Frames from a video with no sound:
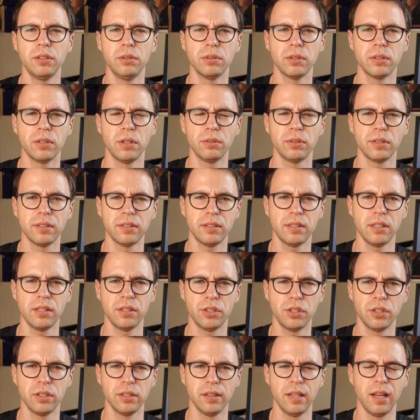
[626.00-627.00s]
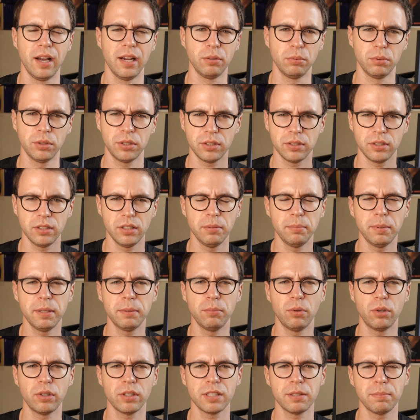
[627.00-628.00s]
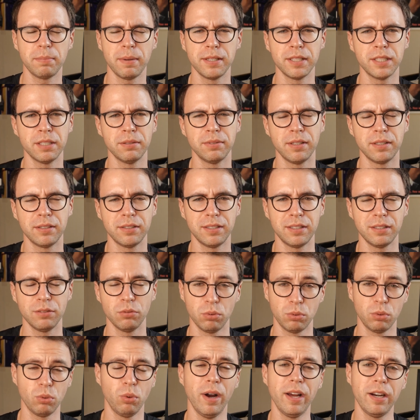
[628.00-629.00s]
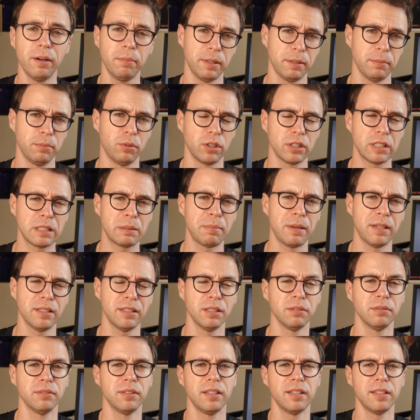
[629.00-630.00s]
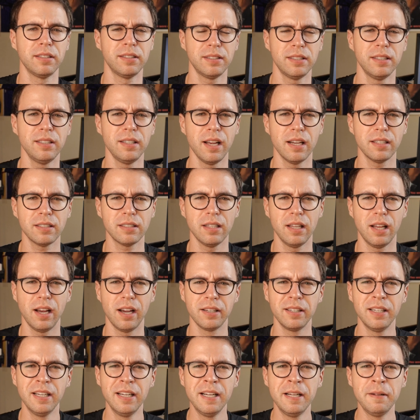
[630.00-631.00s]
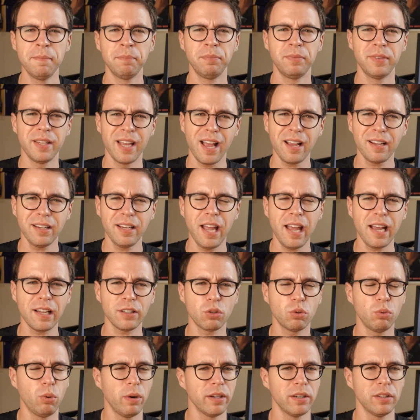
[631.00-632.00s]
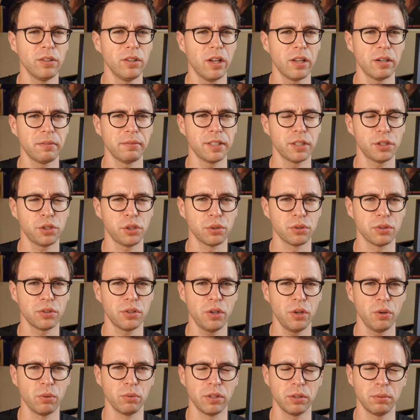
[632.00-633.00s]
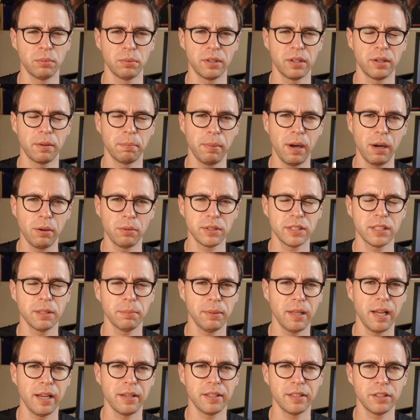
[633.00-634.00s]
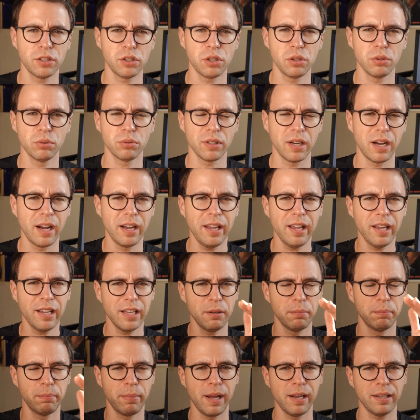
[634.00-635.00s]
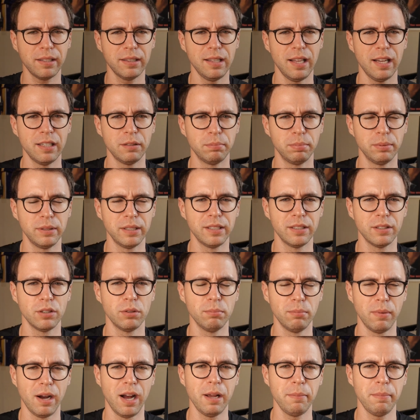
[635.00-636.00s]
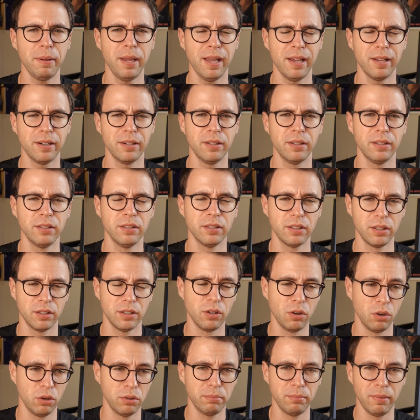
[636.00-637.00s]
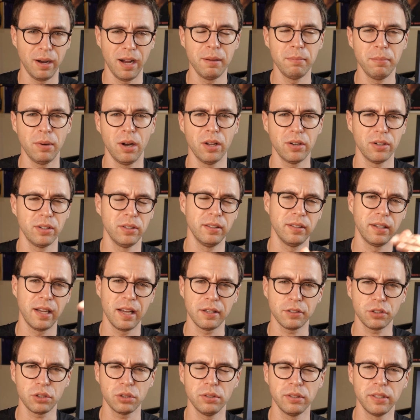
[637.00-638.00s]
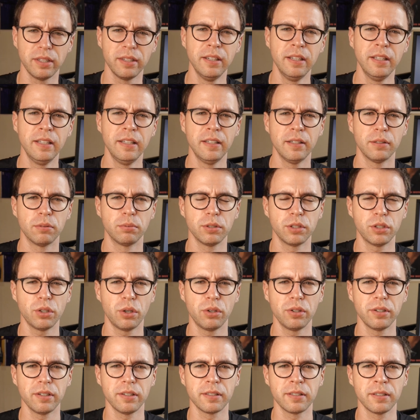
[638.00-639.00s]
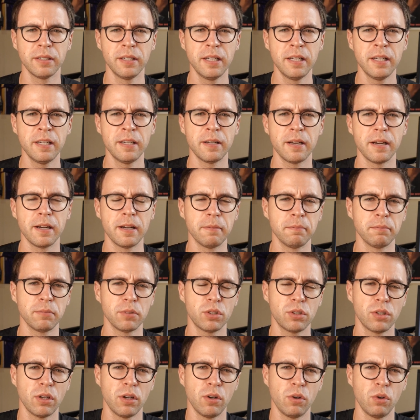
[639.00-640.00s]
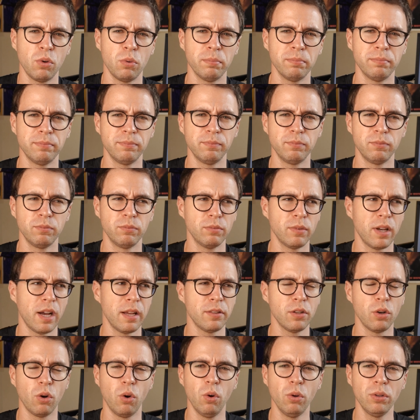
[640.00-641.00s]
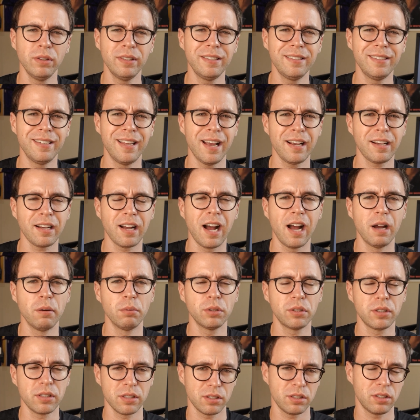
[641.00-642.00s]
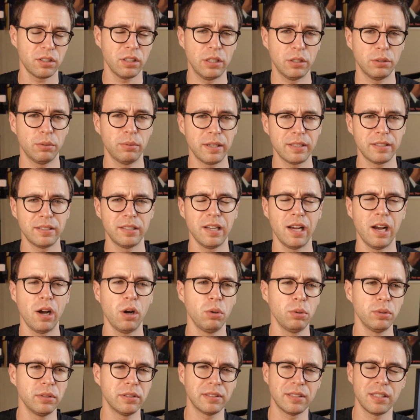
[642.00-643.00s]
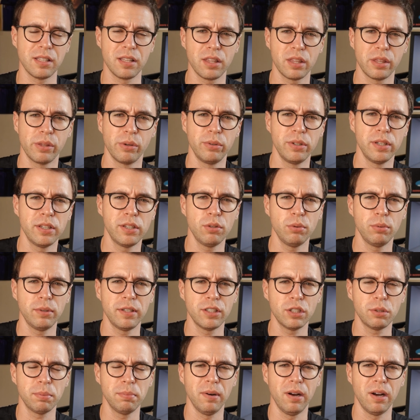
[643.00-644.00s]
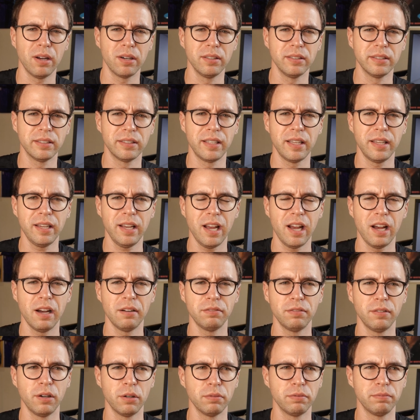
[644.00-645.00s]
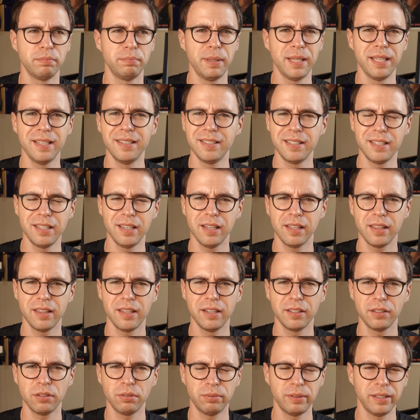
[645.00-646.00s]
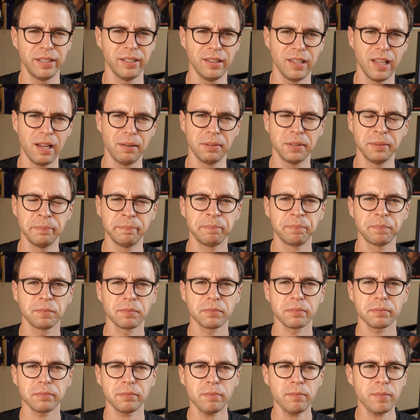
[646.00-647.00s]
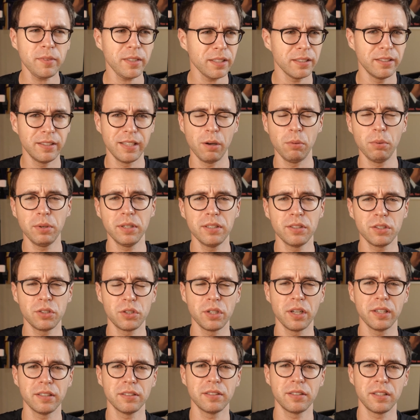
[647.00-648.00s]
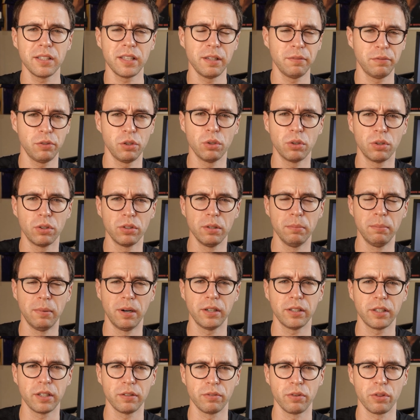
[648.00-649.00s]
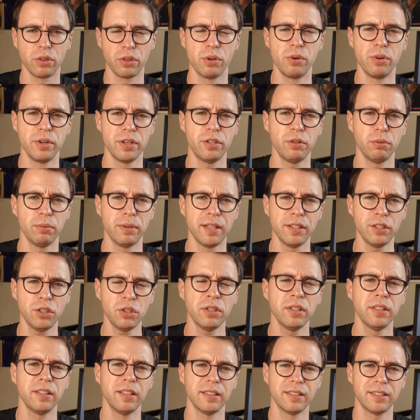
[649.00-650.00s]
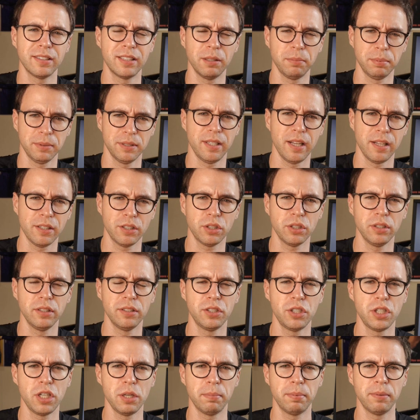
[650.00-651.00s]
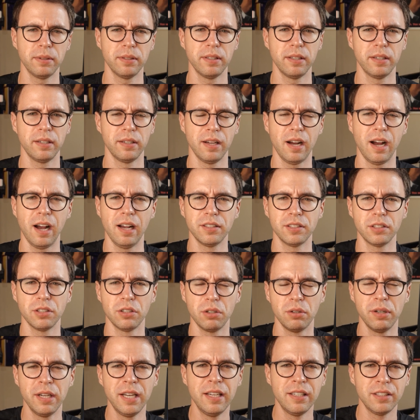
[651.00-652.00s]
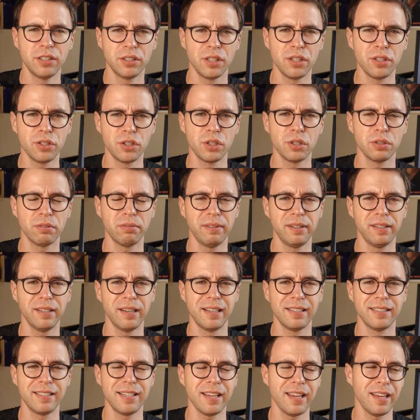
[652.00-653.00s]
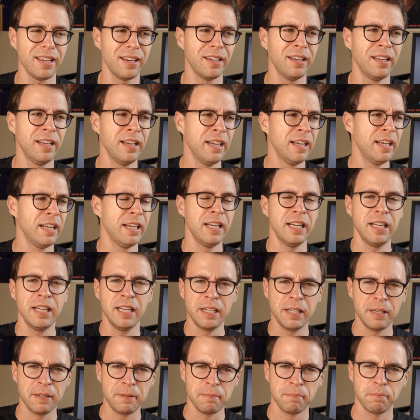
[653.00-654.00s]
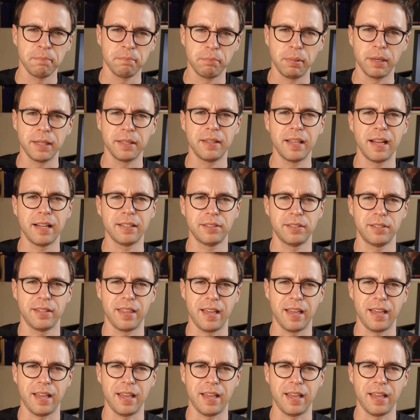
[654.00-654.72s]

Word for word: use it on the CG line, which is a little bit more expensive than, quite a bit more expensive than the CS line. NEC had quite a lot of issues too. There were power supply issues. I had a backlight bleed on my panel, uh, on my model, actually returned it. Um, so uh, the only NEC I would consider right now is the 32 inch model that they have of PD, I think 311. That one is just if you're on the market for 32 inch, it's substantially cheaper than Eizo CG319 but that's